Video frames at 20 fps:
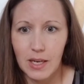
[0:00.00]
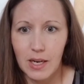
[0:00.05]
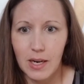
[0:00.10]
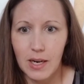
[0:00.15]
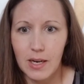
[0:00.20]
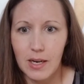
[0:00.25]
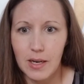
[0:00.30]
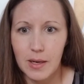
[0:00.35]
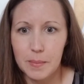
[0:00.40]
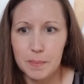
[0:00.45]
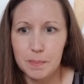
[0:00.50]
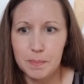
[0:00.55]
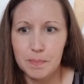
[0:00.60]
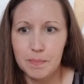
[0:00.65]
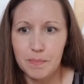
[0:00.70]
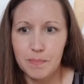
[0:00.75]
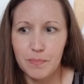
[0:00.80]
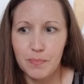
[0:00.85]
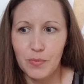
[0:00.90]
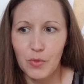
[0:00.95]
Um,
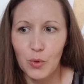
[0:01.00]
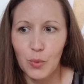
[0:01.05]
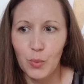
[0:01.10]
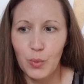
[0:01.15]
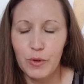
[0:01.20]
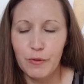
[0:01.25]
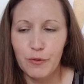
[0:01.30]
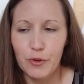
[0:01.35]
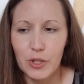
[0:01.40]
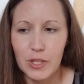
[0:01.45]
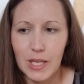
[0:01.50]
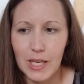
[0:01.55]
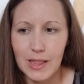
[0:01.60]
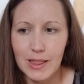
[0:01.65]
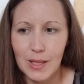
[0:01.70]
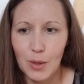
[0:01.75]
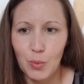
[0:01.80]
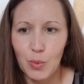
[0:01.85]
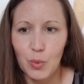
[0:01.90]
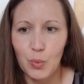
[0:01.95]
we forget
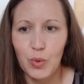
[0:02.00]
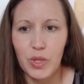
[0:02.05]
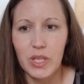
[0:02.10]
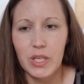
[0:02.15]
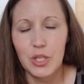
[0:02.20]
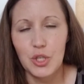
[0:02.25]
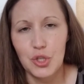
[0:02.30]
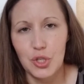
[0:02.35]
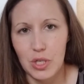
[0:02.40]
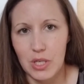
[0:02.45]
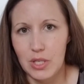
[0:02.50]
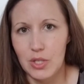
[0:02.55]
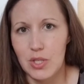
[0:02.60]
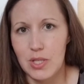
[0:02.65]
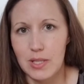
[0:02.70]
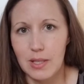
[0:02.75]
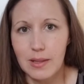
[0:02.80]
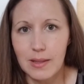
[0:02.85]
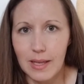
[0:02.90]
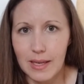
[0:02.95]
that when we exchange
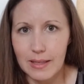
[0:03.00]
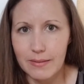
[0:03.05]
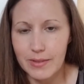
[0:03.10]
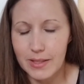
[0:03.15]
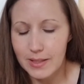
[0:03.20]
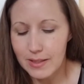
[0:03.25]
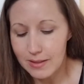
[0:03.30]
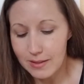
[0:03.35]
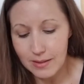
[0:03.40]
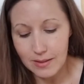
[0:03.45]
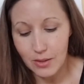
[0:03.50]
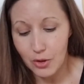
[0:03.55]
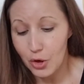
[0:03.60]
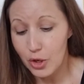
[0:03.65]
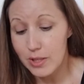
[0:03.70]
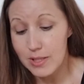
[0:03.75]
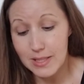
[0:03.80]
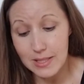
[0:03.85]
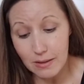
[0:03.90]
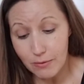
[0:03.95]
saliva, there are
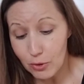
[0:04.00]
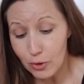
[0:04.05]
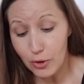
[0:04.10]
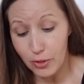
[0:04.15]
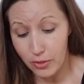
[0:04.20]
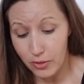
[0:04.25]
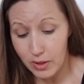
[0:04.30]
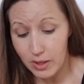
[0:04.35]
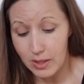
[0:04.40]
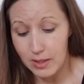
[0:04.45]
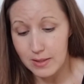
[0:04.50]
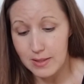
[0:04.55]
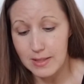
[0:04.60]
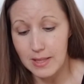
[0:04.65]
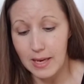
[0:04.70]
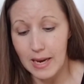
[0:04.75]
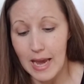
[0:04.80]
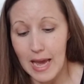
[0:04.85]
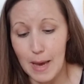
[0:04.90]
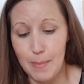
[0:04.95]
several things
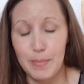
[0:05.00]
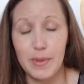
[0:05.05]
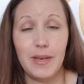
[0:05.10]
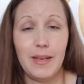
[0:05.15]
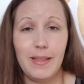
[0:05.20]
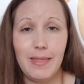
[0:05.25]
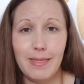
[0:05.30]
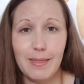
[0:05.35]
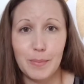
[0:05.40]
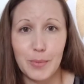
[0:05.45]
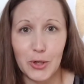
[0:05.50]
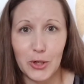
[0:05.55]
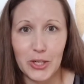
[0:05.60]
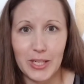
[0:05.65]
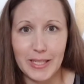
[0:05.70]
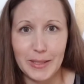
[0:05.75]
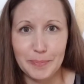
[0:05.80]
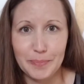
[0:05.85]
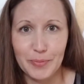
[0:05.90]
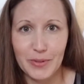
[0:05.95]
that happen in the
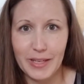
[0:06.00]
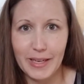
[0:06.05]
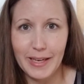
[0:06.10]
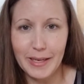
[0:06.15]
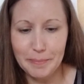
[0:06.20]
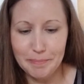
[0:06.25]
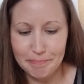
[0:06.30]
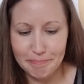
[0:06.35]
body, okay?